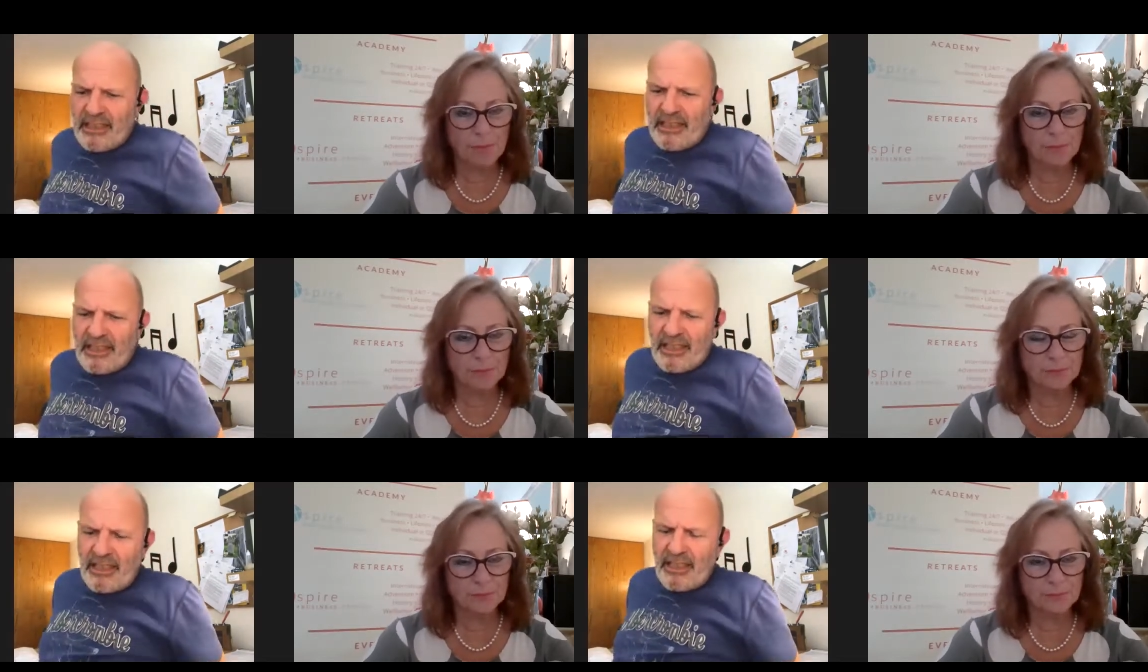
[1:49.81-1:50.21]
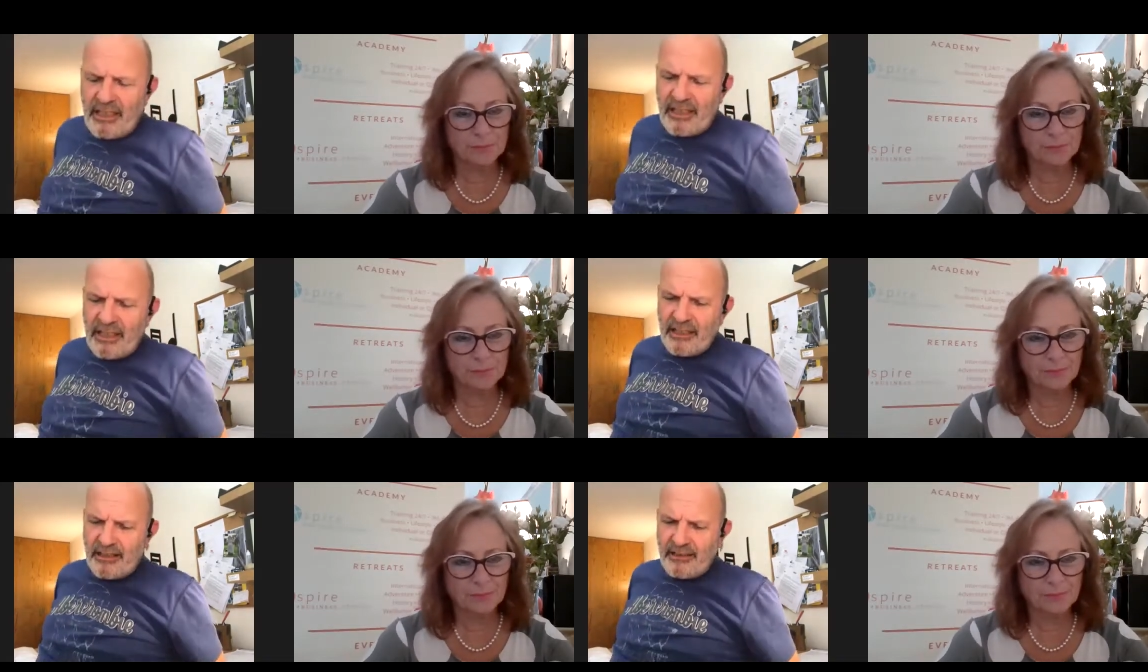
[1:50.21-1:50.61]

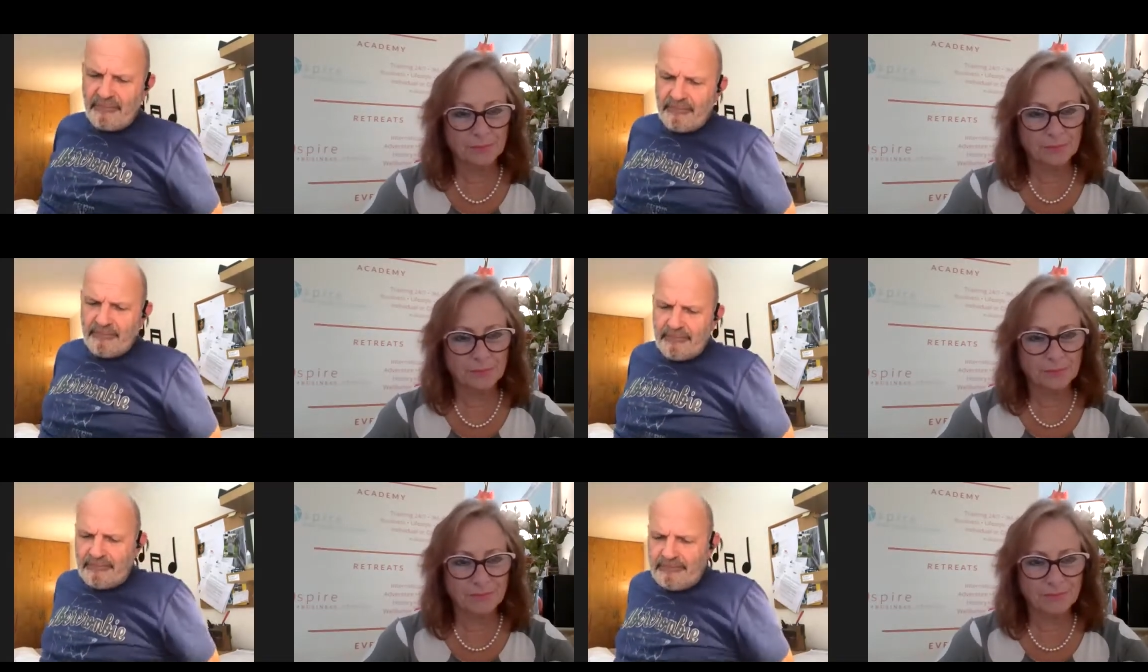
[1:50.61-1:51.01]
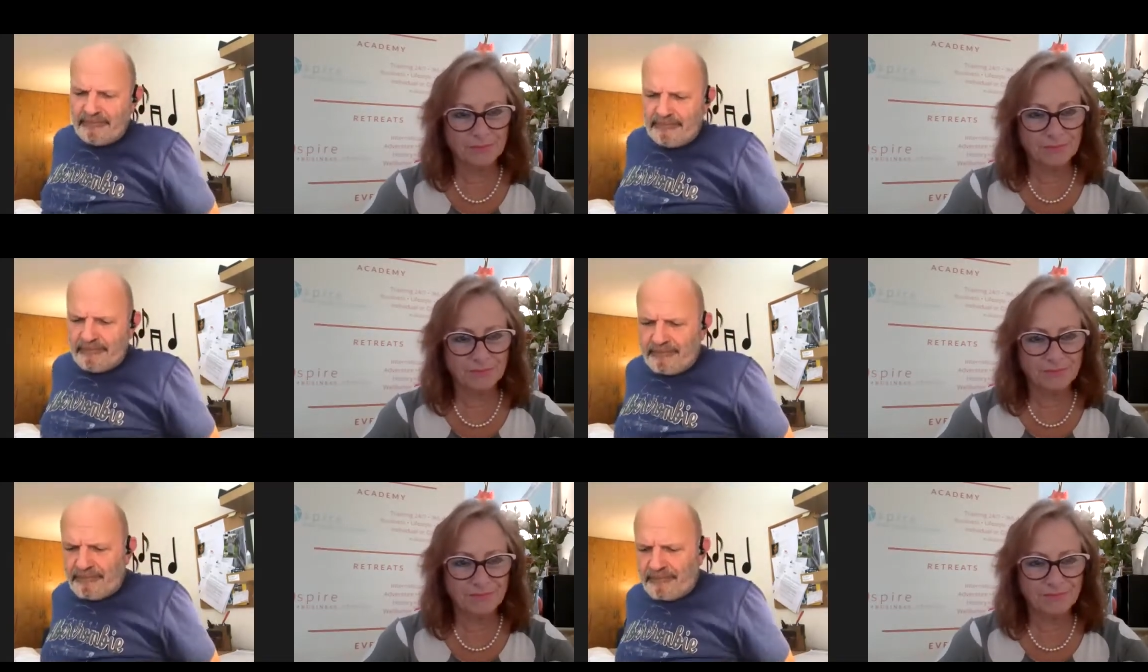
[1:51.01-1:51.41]
Speaker 1: mm-hmm. Um,
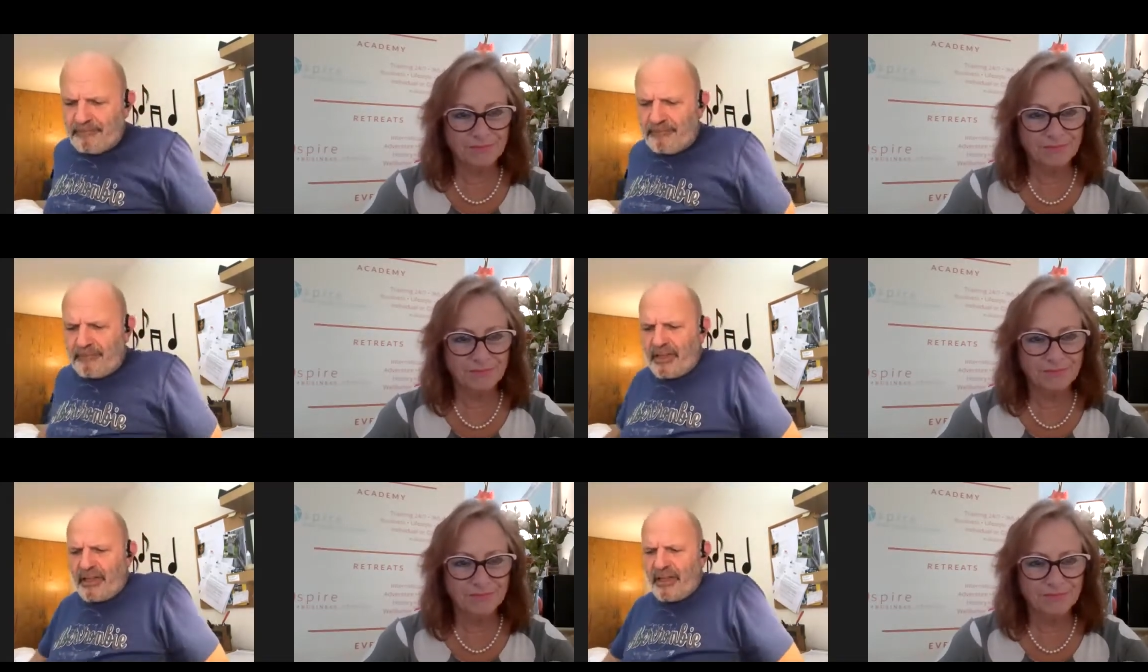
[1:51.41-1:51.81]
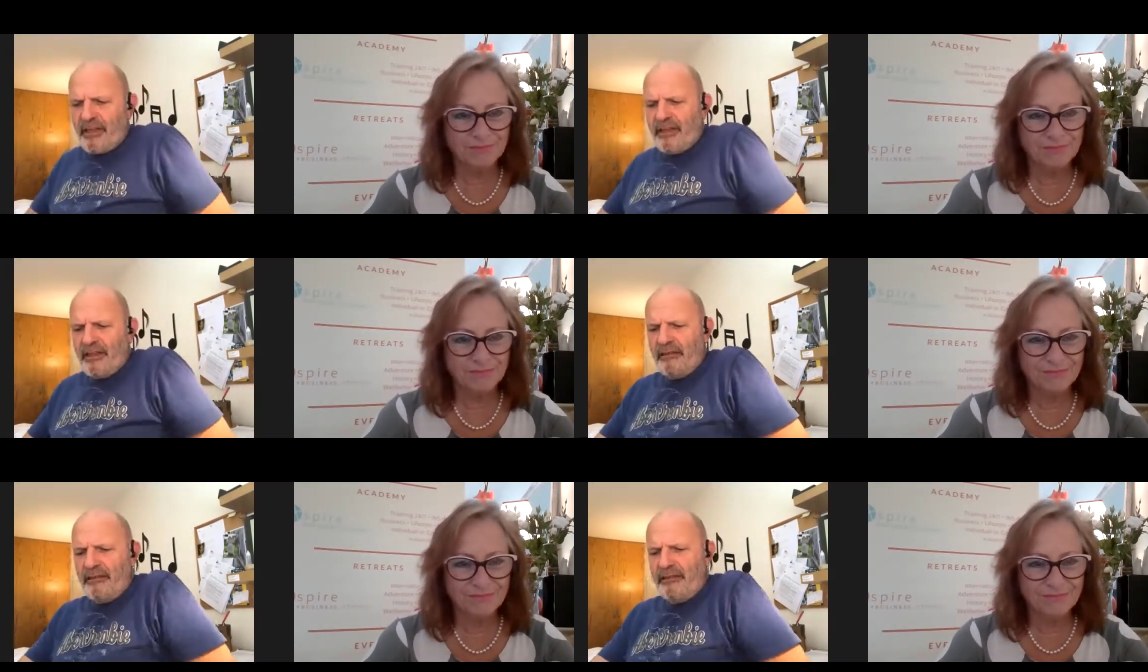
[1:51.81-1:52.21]

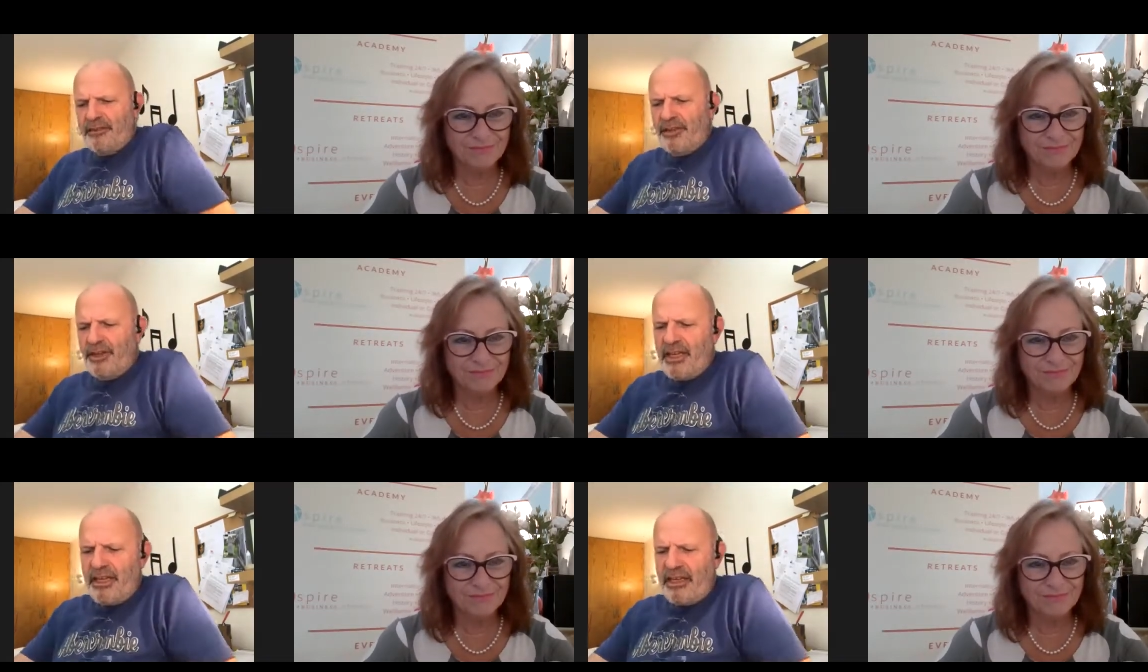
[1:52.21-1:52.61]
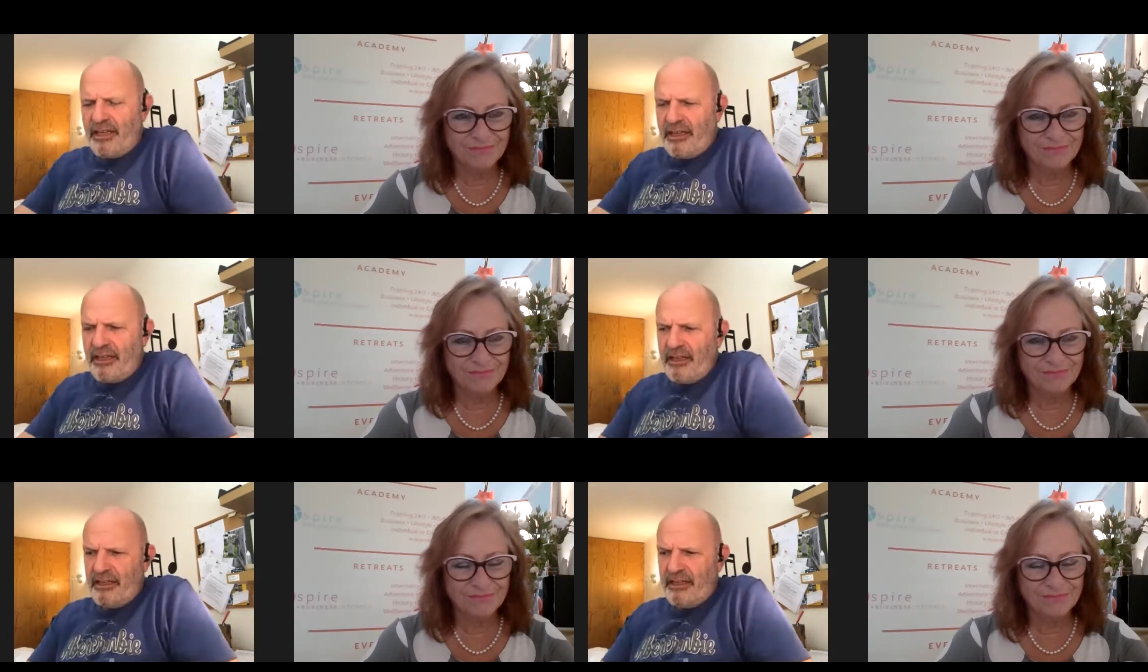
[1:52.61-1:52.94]
the